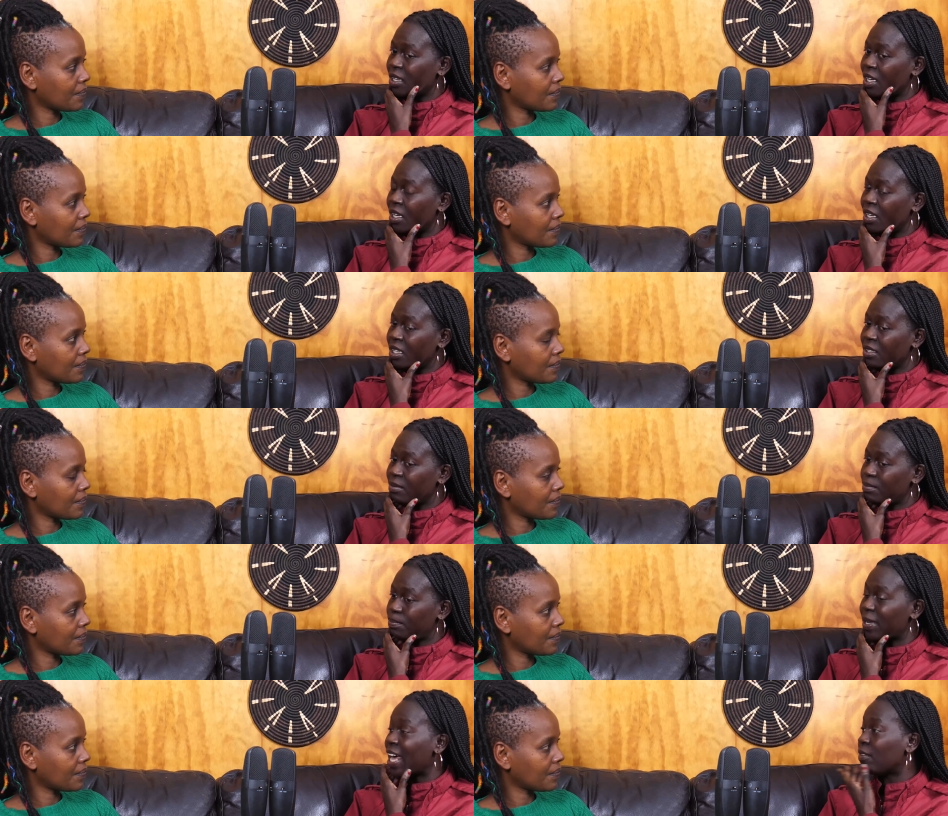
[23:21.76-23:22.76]
Speaker 1: uh,
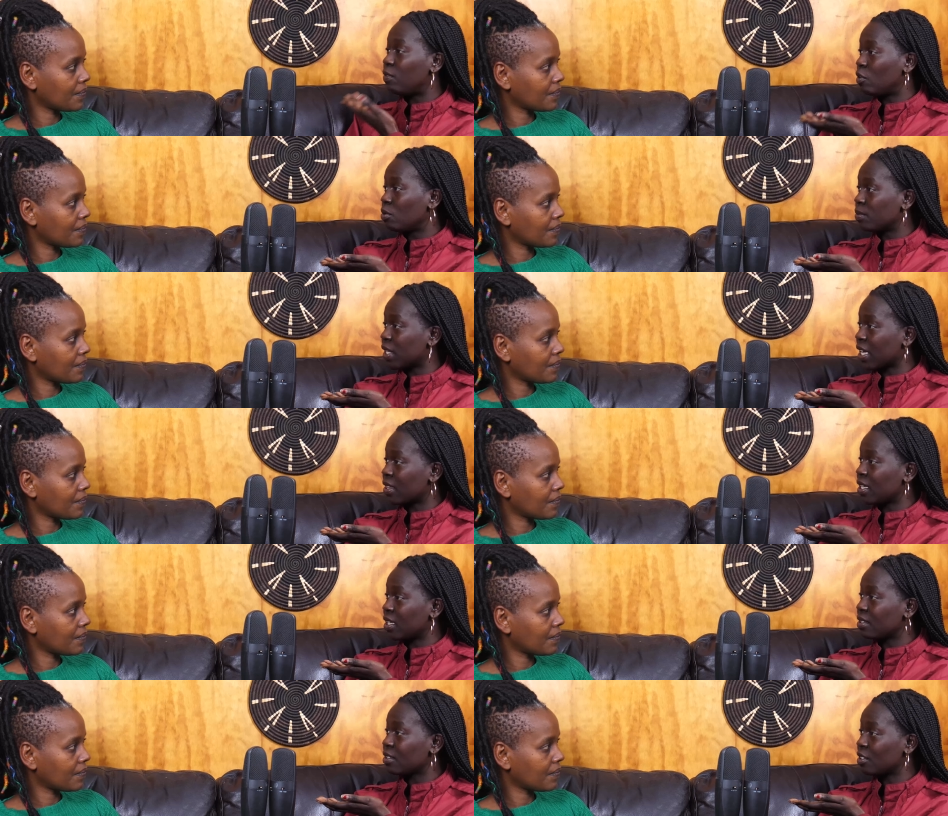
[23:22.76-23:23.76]
platforms like
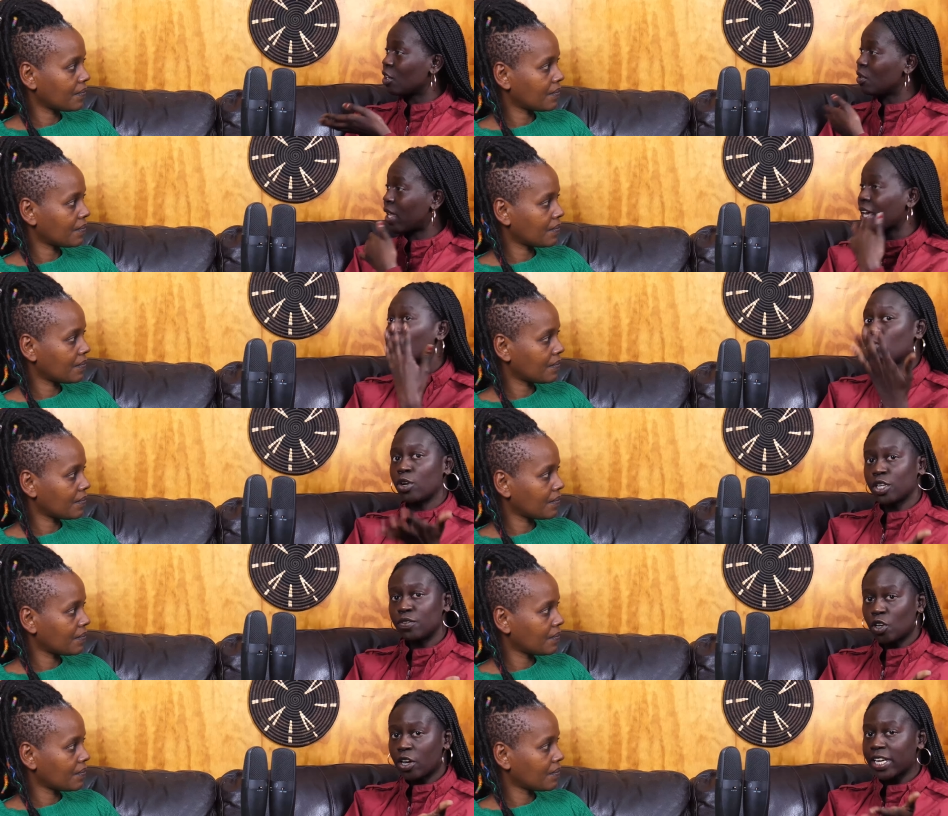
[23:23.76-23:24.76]
the you know like
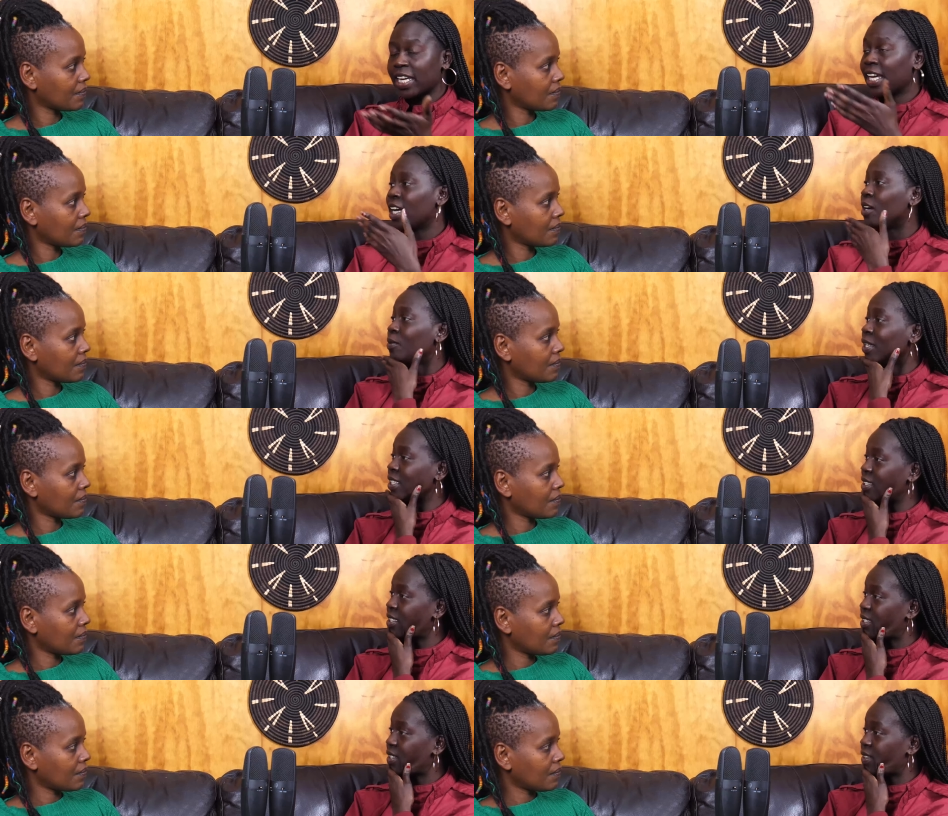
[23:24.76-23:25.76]
what you've got here
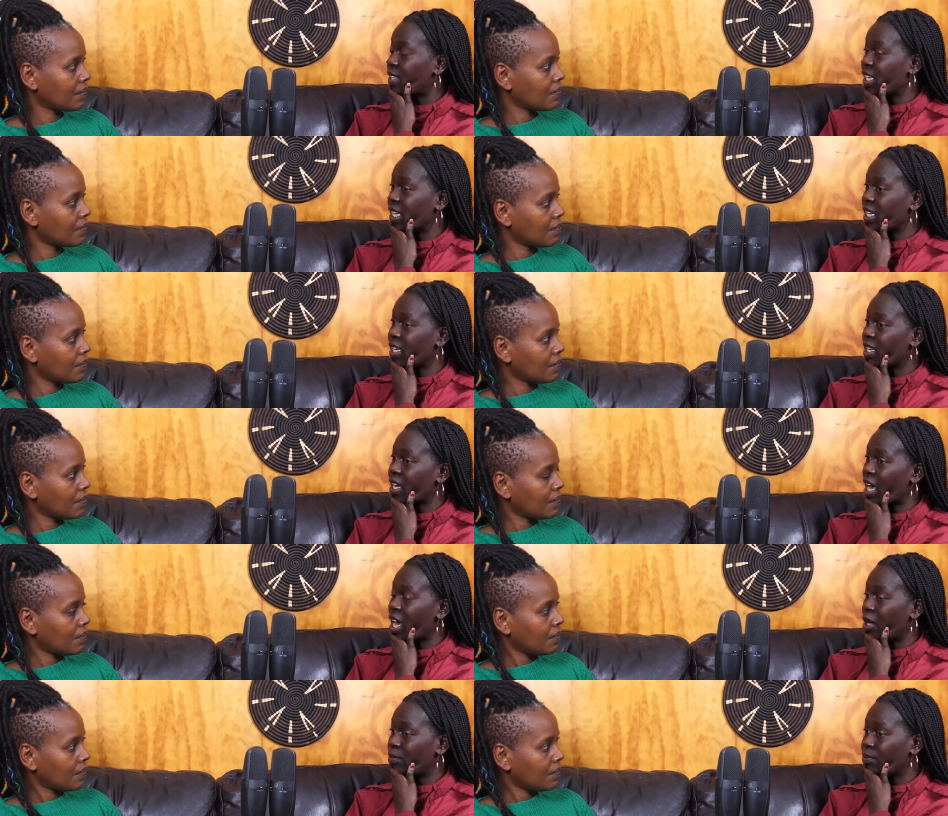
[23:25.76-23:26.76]
and the
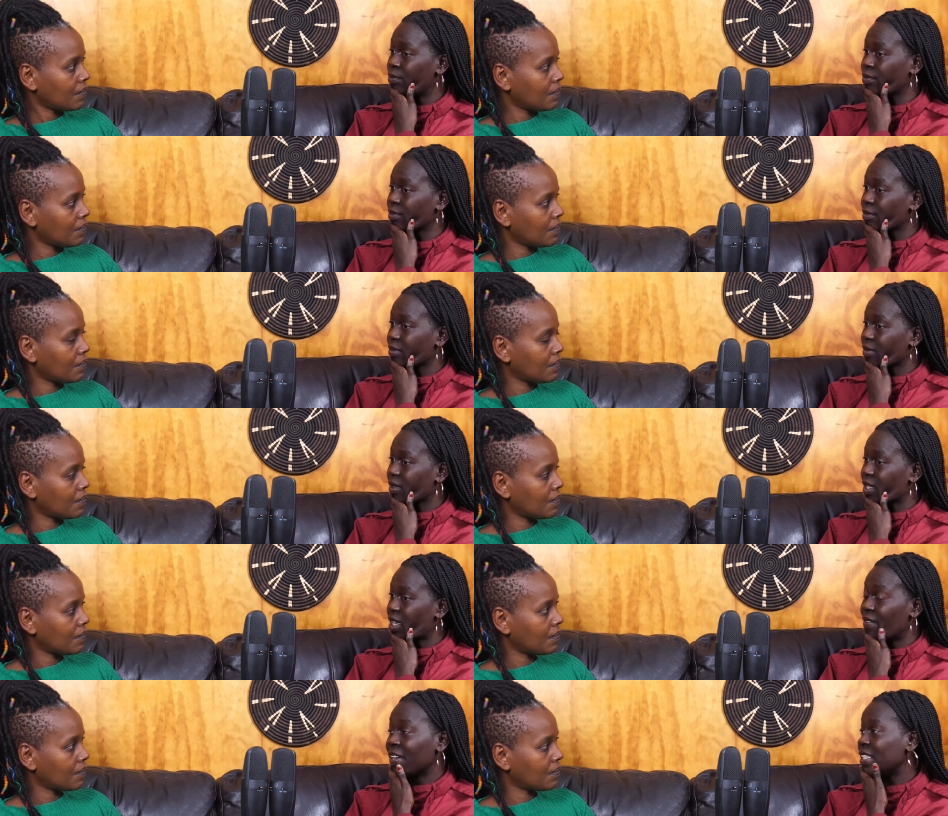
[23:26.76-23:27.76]
um,
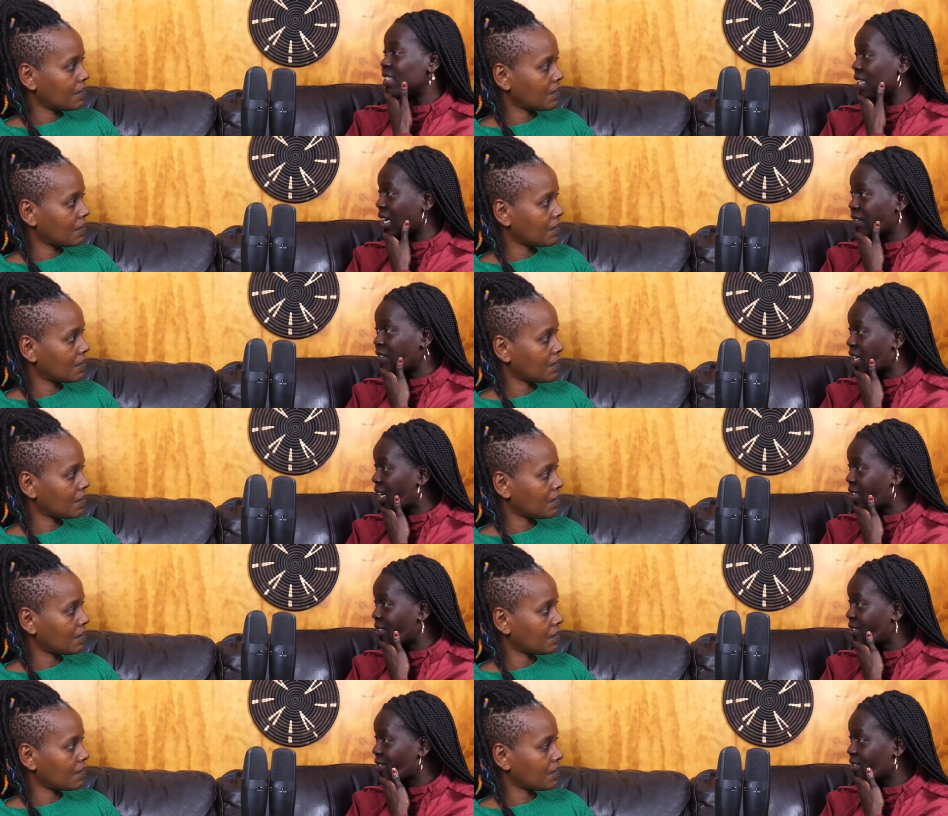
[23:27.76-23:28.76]
events that I've
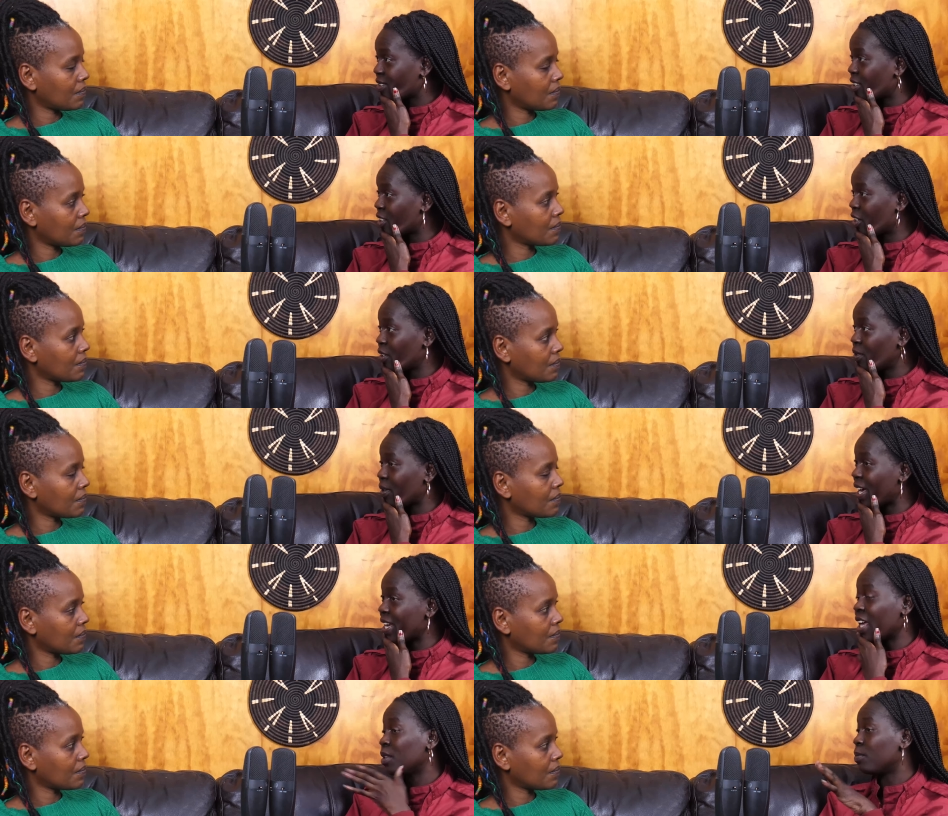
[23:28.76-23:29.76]
done, you know,
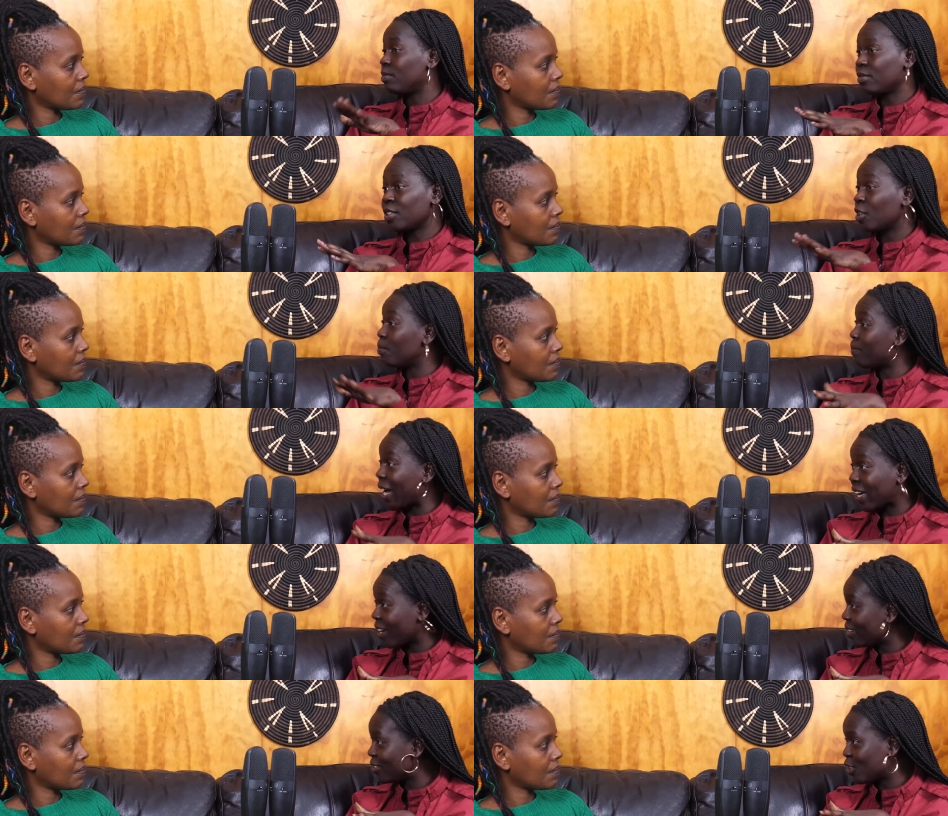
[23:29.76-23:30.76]
and other you know,
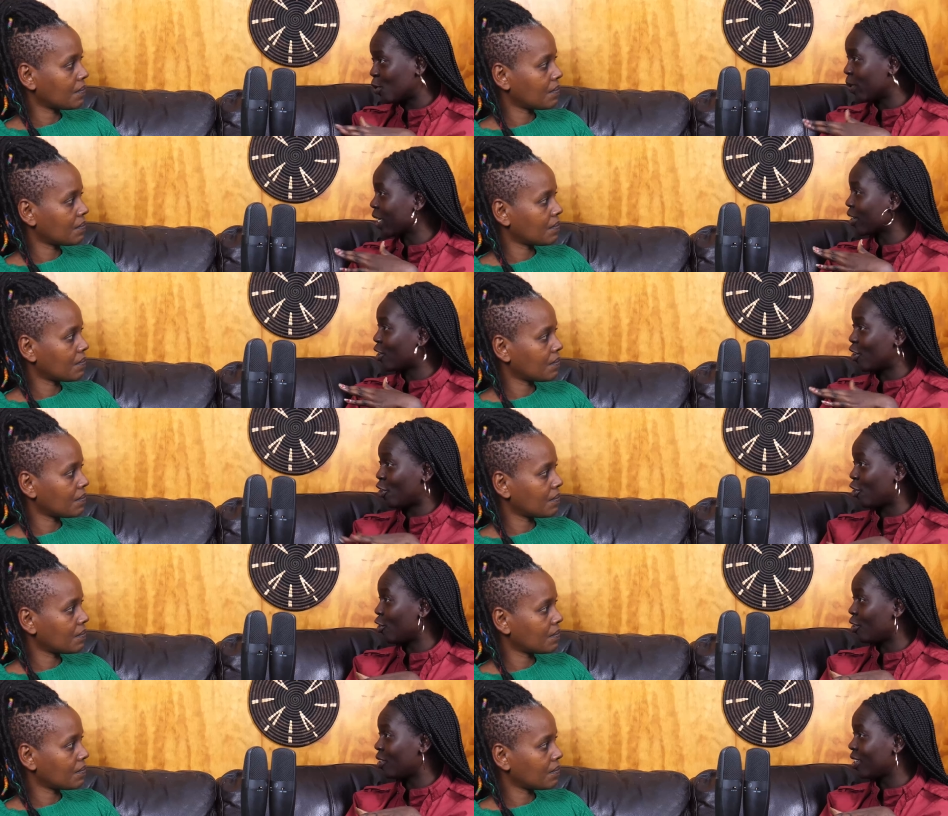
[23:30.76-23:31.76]
Maka doing
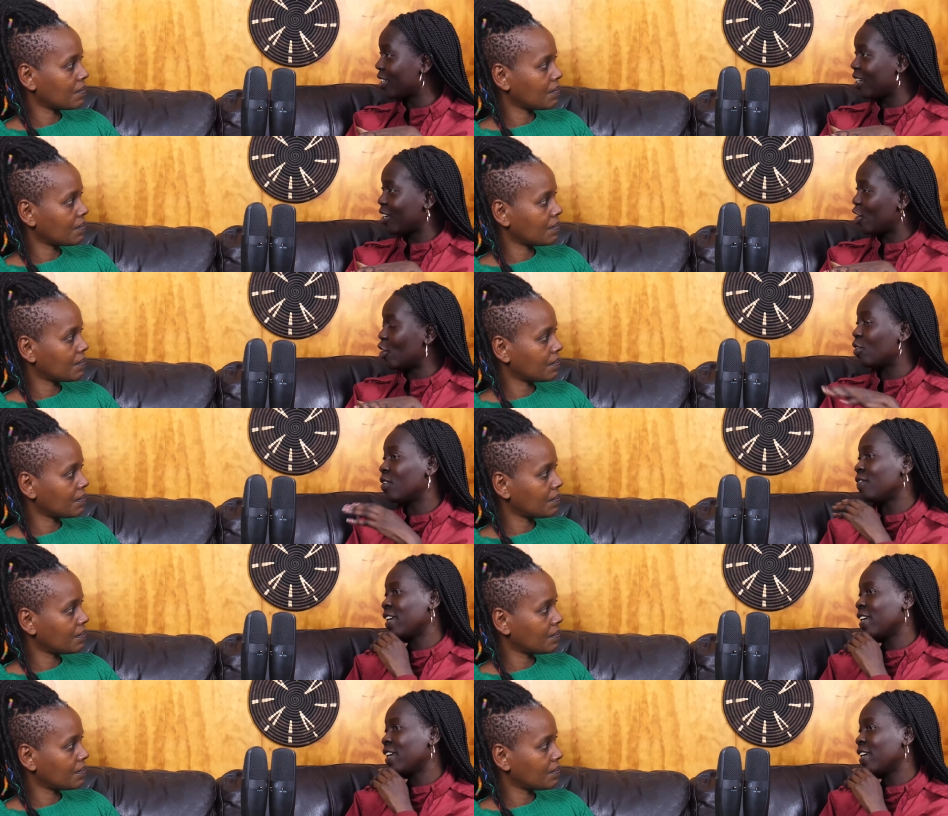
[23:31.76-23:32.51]
her her